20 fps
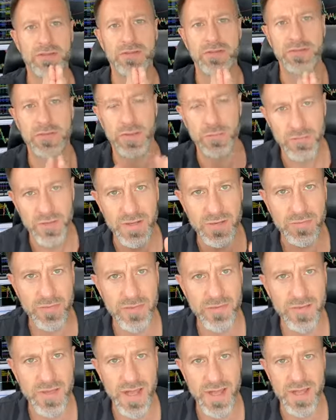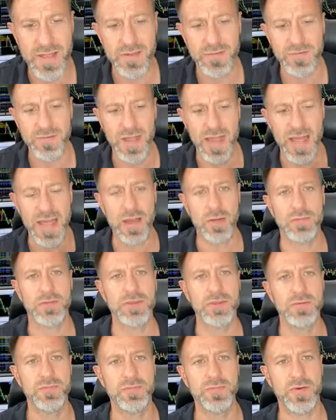the subject for today is, how do
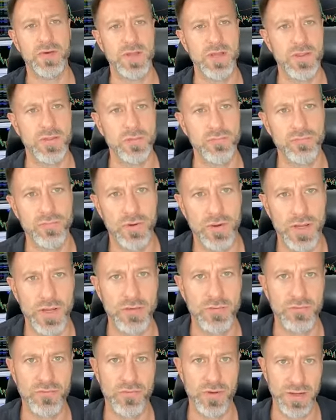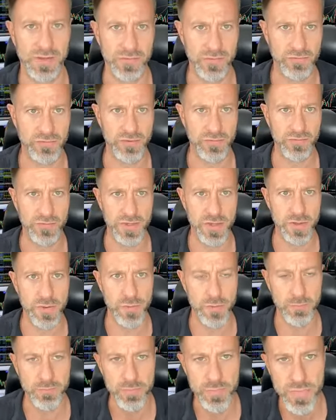you find the right strategy for
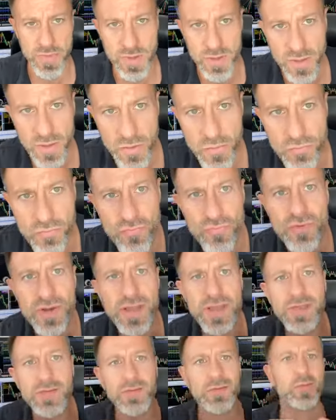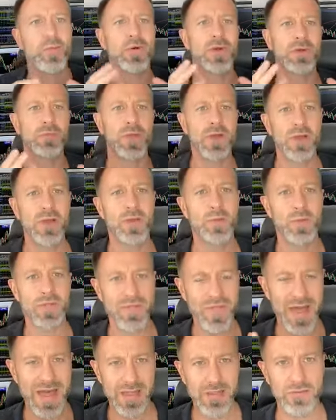you? And the reason why I'm going
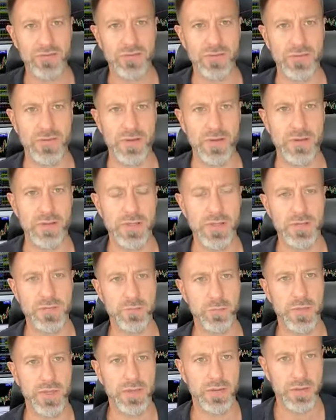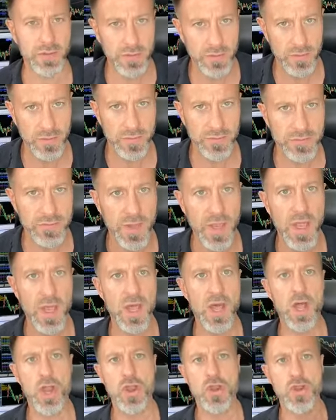with that as a title is because
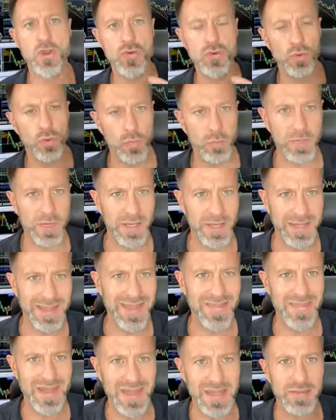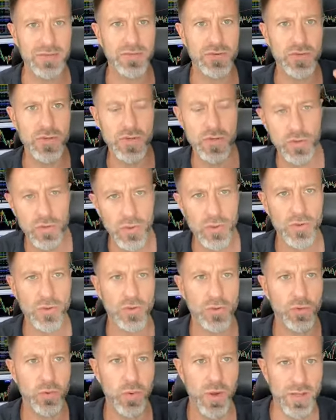normally that is not
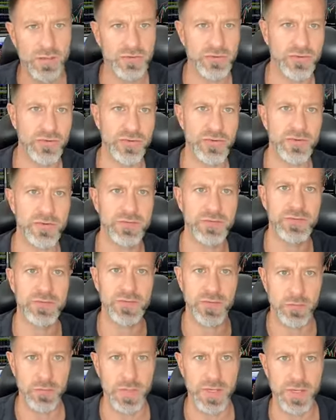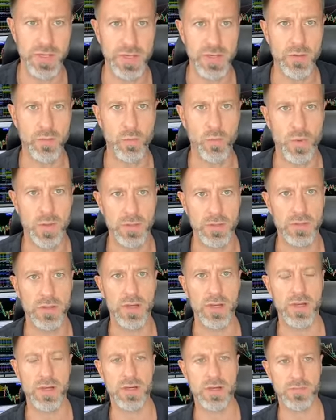the question that somebody will
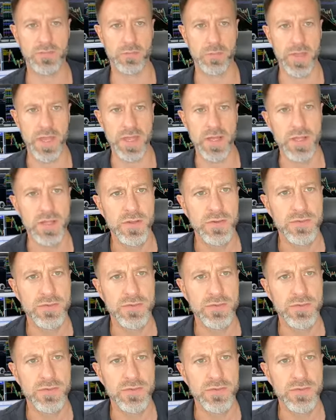ask me.